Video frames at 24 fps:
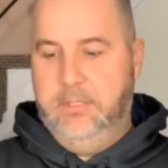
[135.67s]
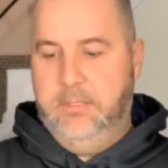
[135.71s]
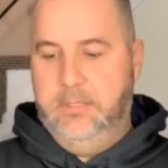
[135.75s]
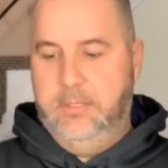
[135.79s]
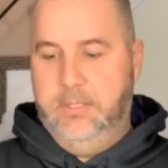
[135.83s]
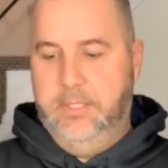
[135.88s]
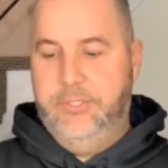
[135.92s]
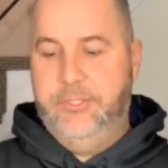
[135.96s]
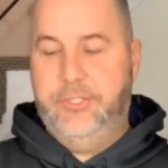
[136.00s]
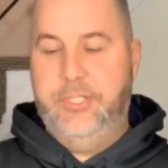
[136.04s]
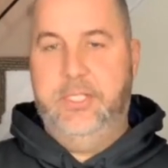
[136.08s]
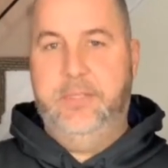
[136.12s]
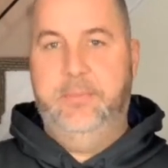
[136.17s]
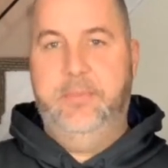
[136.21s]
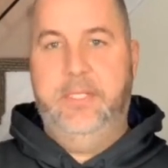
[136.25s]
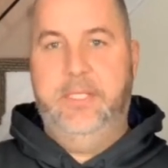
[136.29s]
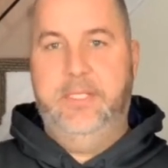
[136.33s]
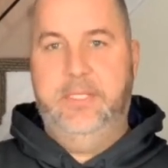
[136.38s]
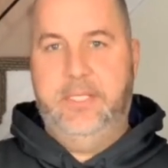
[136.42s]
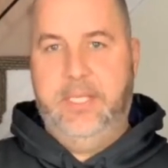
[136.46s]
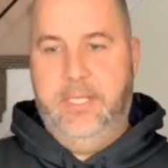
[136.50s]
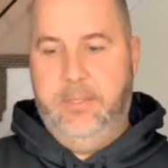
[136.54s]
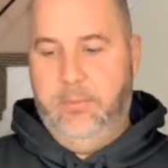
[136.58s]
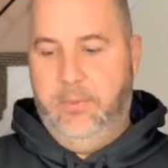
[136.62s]

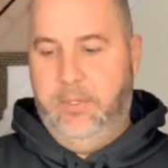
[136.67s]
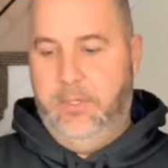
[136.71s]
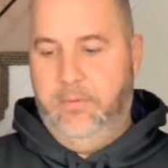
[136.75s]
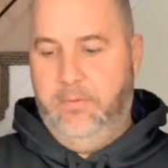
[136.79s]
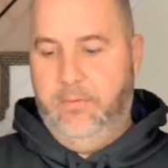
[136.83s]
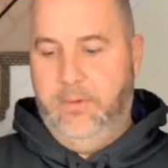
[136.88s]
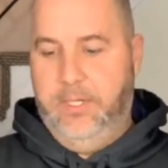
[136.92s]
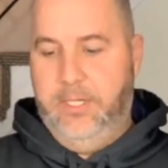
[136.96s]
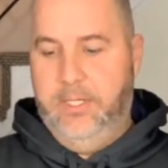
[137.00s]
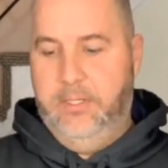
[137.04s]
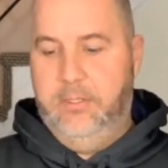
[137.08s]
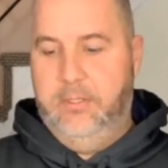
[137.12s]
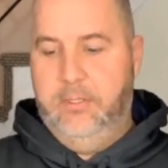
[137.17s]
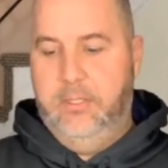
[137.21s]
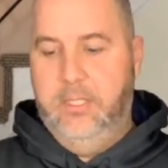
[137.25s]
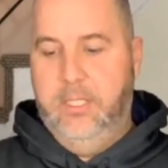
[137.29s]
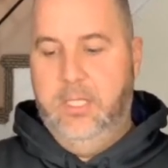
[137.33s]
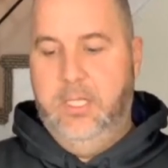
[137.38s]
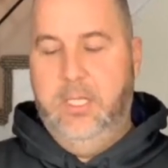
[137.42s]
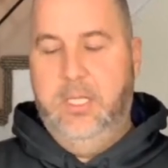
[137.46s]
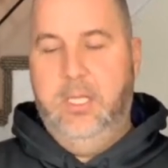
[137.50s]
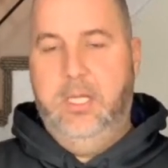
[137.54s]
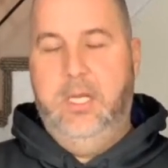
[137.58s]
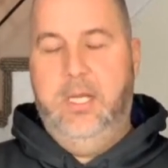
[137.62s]
legitimate, they were real.
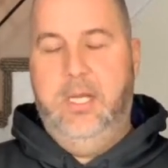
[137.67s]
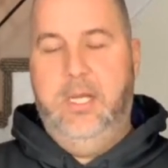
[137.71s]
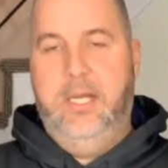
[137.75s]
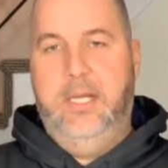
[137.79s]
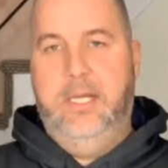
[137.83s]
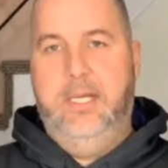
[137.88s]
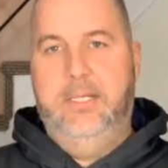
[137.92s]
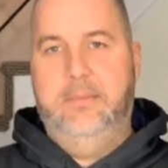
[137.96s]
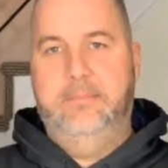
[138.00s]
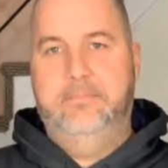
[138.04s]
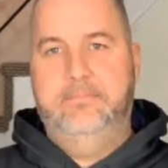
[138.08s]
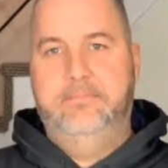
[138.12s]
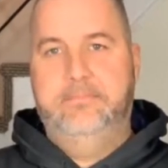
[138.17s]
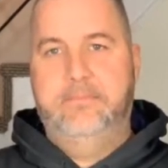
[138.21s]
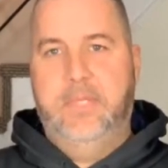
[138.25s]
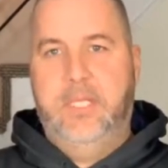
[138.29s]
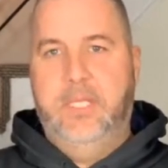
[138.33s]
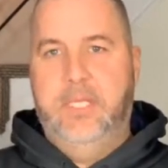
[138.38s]
You